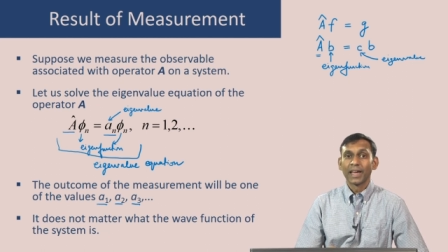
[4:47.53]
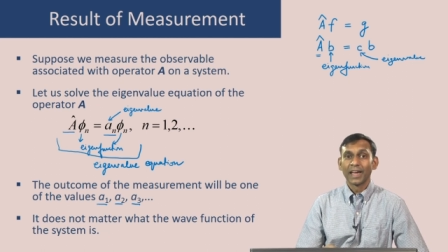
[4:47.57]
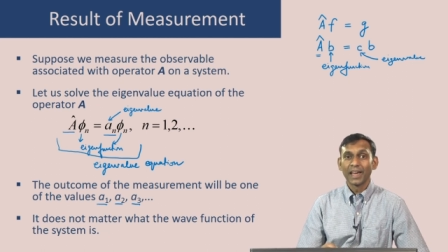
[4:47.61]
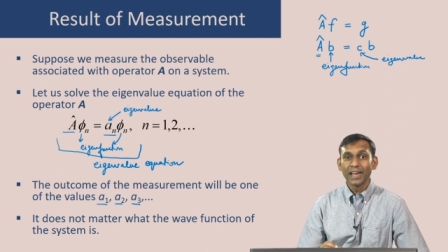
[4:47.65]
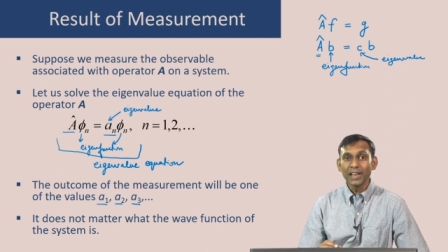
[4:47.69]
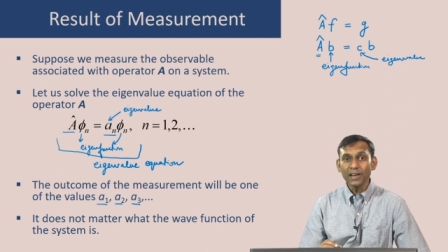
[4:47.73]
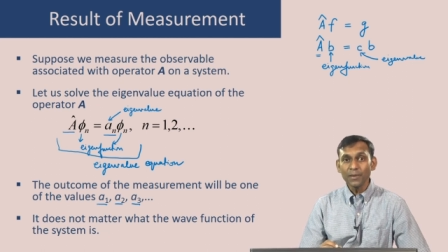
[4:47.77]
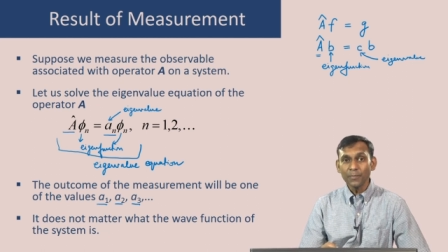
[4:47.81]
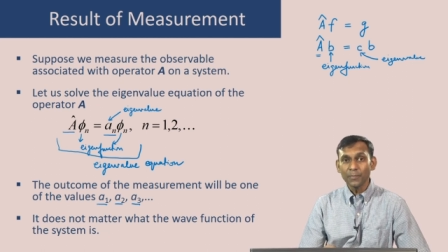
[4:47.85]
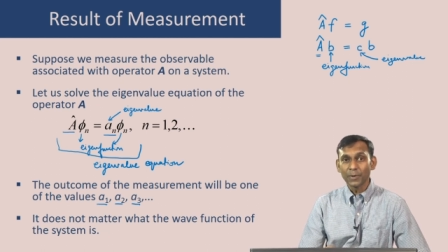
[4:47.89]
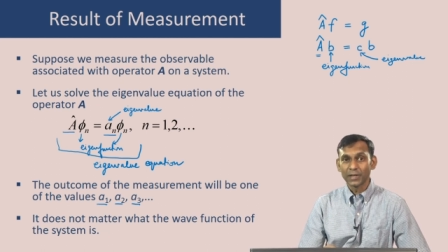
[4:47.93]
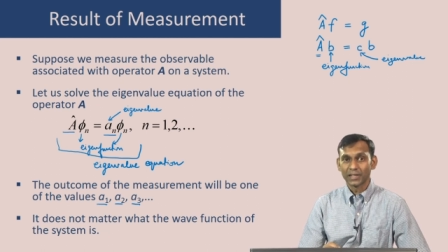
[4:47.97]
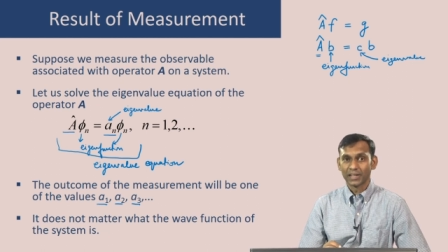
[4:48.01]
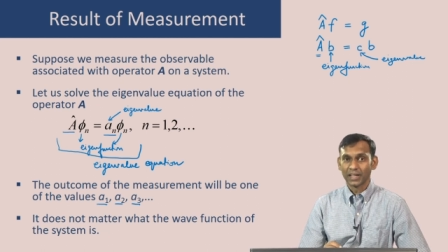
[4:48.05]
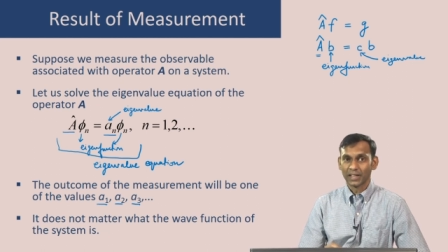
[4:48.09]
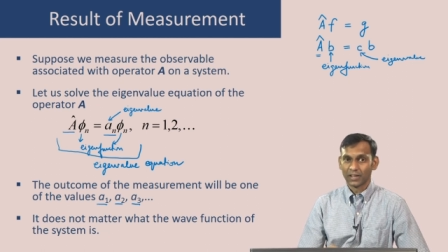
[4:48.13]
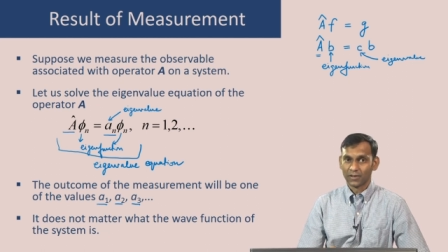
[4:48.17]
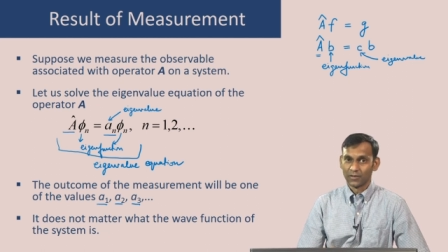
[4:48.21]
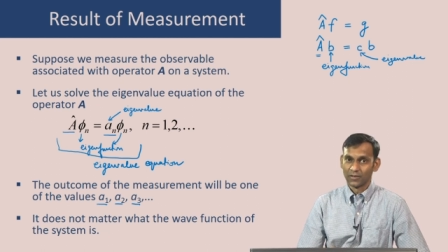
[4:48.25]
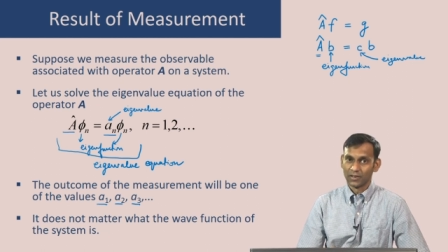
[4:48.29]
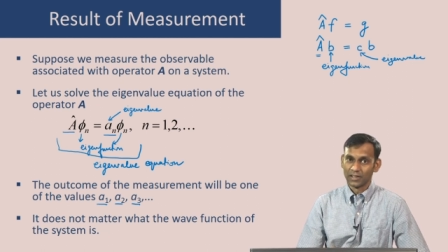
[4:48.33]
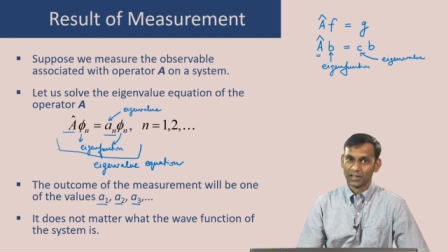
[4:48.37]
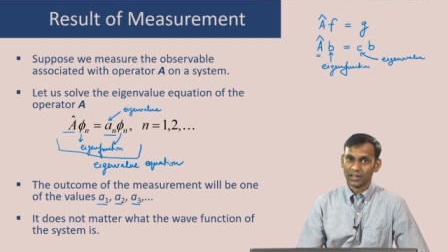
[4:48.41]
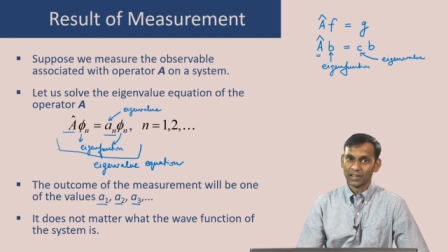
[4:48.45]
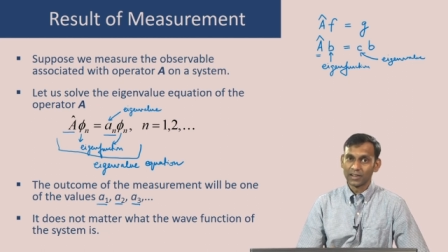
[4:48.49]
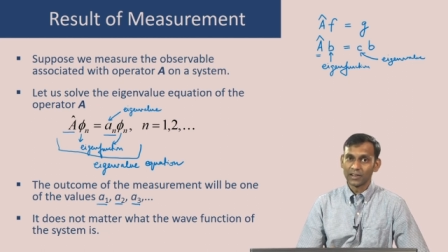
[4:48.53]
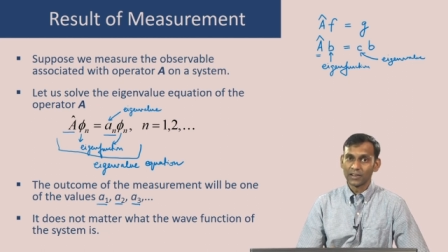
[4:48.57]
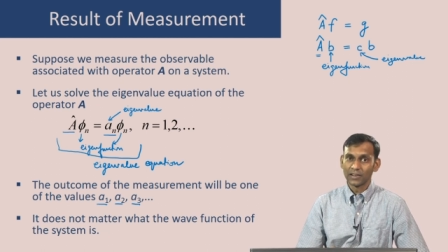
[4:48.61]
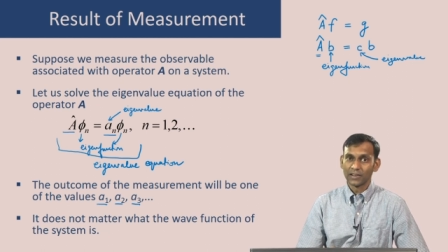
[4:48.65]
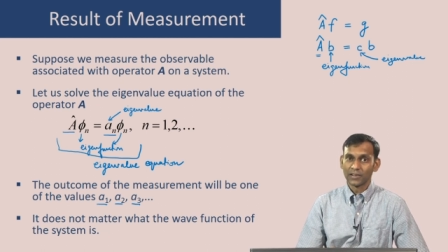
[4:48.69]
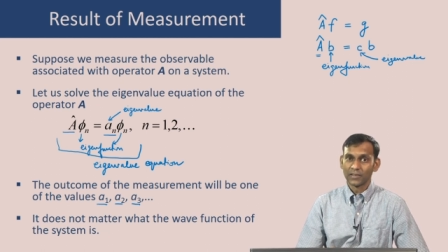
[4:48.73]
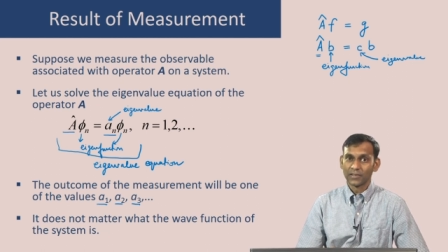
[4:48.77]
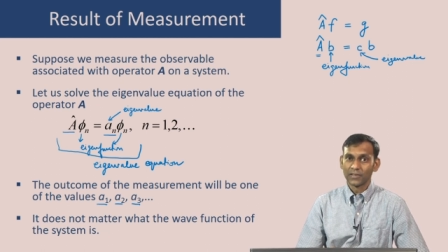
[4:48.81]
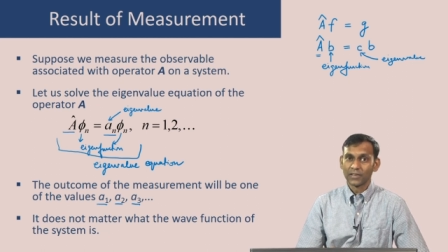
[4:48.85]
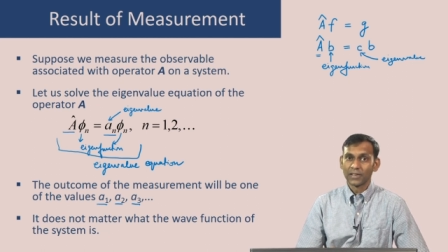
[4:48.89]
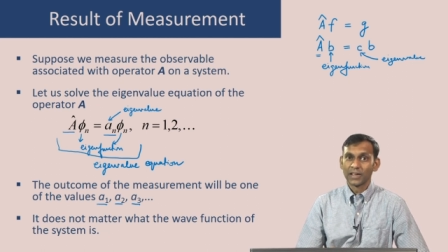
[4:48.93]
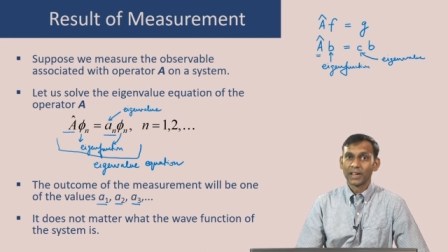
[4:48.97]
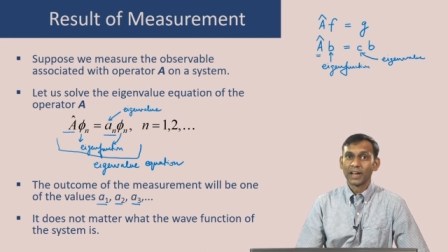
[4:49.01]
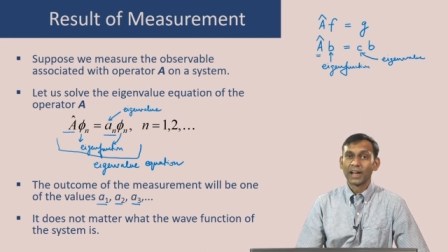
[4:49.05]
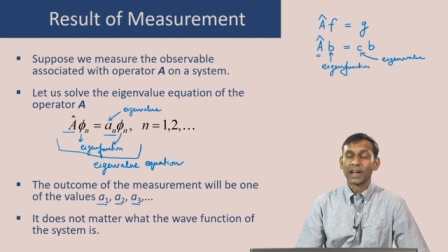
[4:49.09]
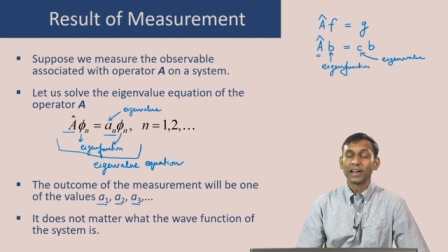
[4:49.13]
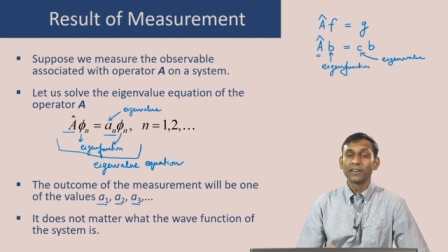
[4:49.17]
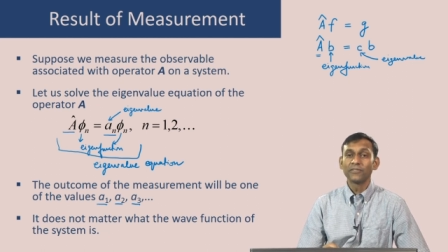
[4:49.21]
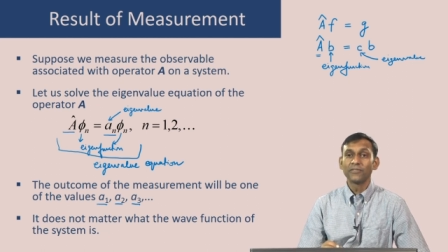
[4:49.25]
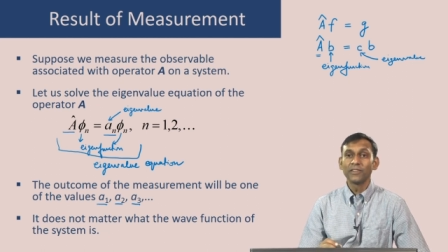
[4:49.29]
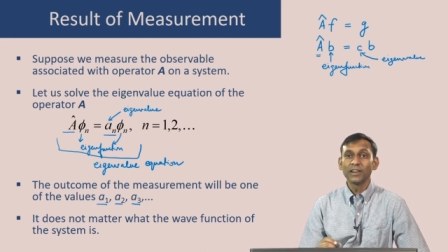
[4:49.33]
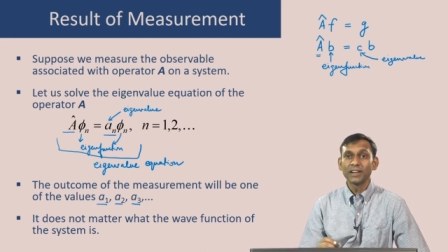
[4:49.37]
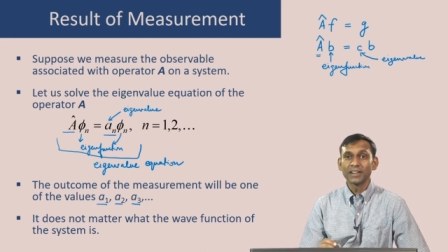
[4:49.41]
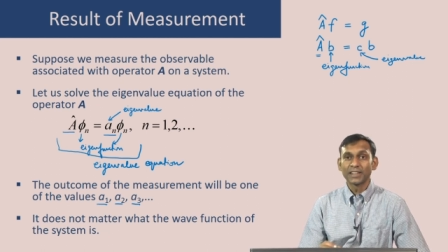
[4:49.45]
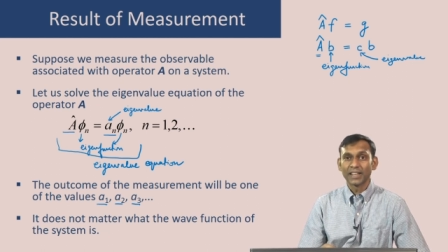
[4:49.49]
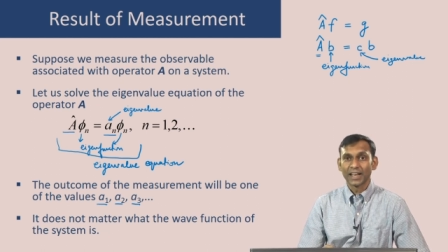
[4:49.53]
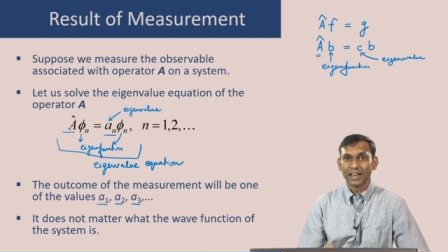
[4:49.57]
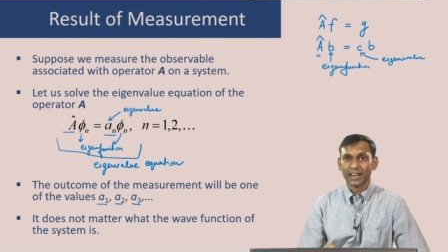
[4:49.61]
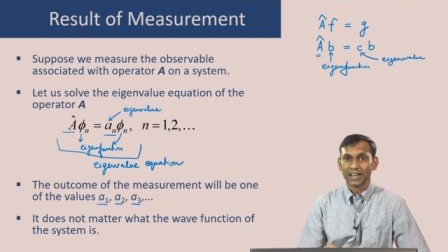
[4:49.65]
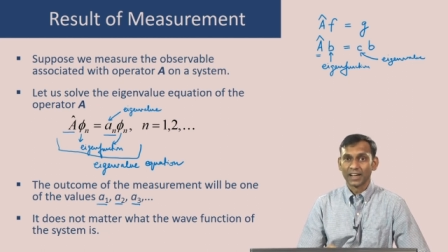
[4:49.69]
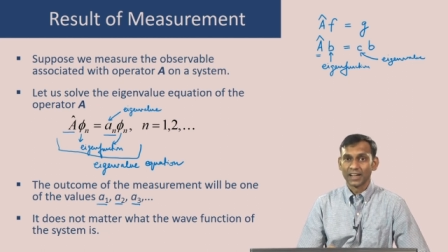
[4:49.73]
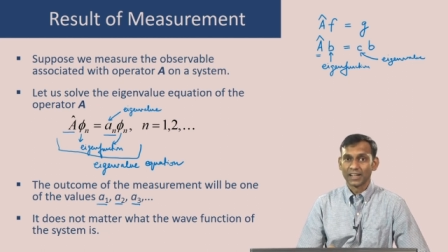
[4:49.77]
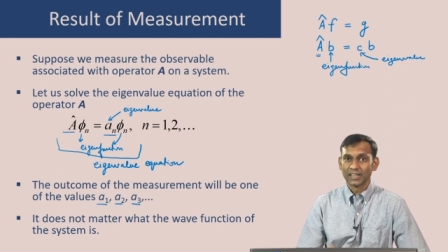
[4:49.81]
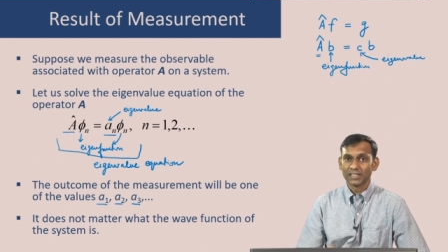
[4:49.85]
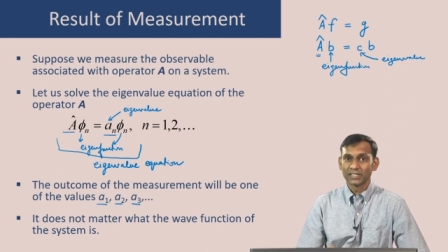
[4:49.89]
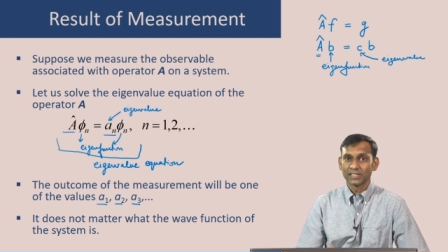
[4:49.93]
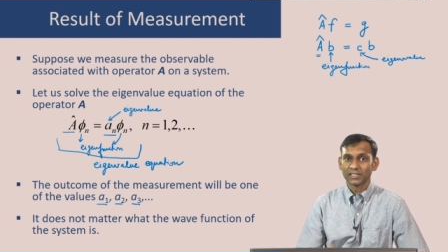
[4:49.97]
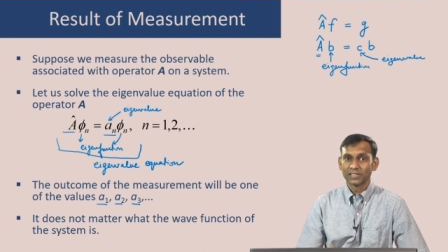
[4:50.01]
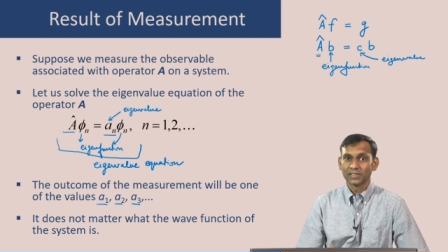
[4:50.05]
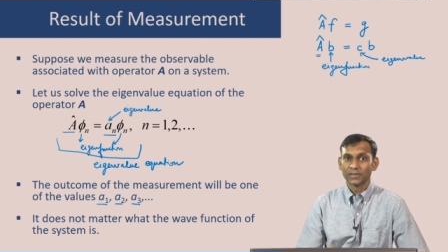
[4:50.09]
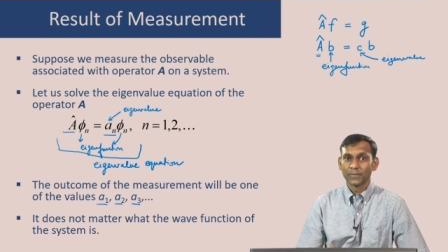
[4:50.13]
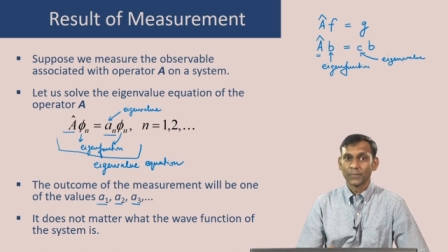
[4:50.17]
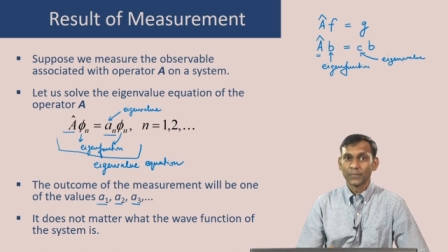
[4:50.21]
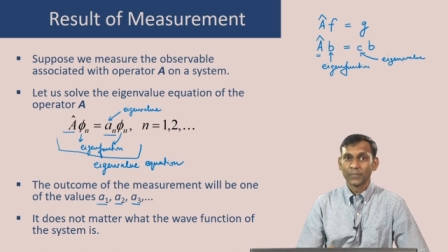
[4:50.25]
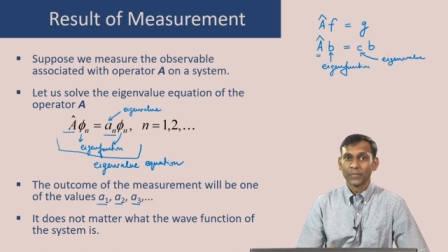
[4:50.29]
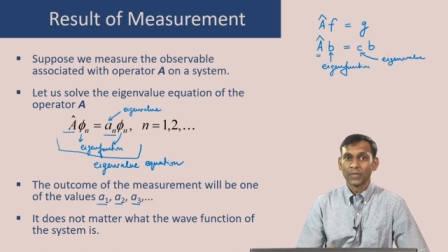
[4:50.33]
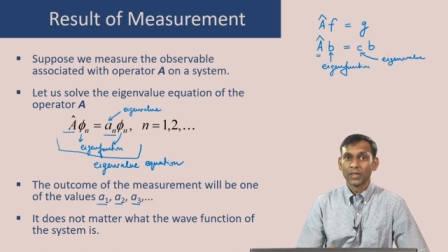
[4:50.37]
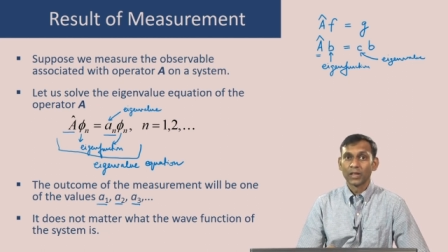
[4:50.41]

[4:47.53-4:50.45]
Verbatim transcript: In particular, it will tell us